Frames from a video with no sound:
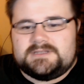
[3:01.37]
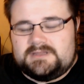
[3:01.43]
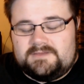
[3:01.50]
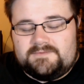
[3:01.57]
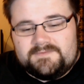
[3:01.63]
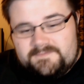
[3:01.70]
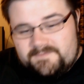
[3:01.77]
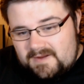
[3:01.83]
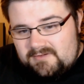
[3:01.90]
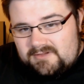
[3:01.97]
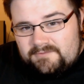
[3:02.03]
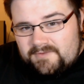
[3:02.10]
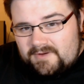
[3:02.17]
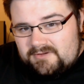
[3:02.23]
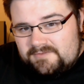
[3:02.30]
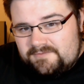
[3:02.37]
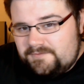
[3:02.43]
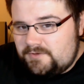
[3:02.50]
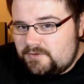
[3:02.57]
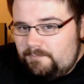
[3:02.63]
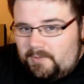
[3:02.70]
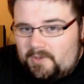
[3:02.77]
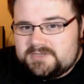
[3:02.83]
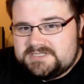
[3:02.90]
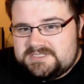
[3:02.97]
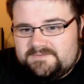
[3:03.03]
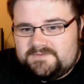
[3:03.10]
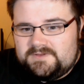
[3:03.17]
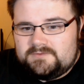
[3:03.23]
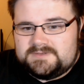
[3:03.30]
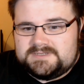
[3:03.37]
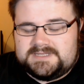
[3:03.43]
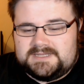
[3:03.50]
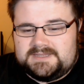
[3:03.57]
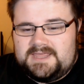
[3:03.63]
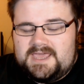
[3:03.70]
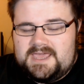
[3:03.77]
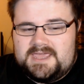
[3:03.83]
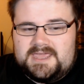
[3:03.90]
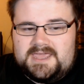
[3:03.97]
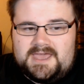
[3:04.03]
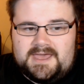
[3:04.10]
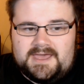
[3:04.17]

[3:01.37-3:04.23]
very, very few positive notes that they